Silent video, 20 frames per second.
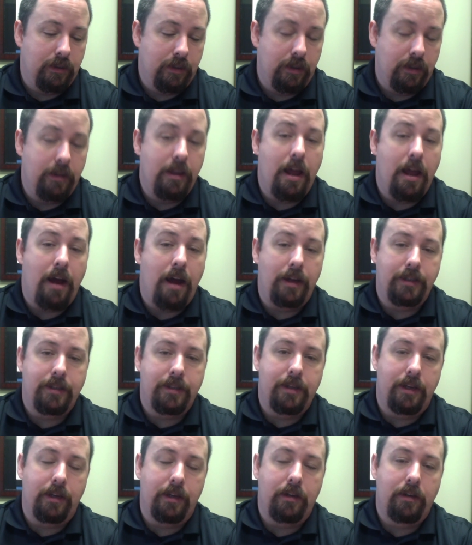
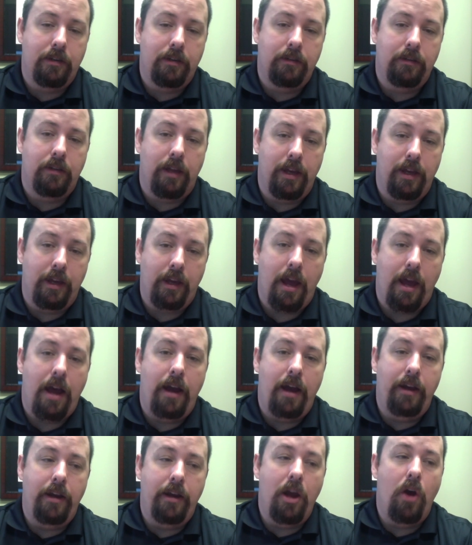Gnostic, like
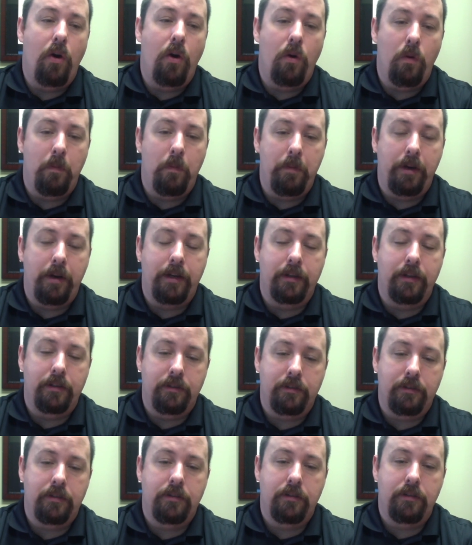I know
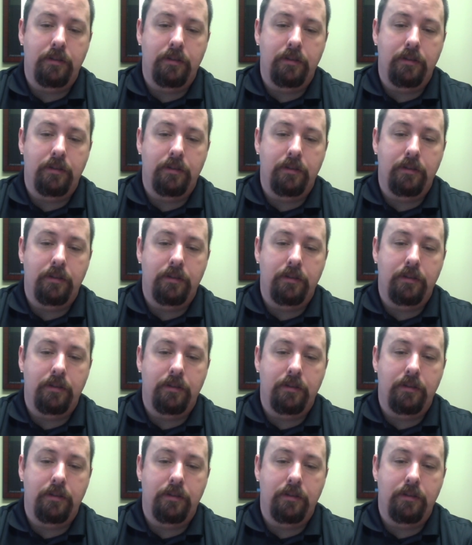because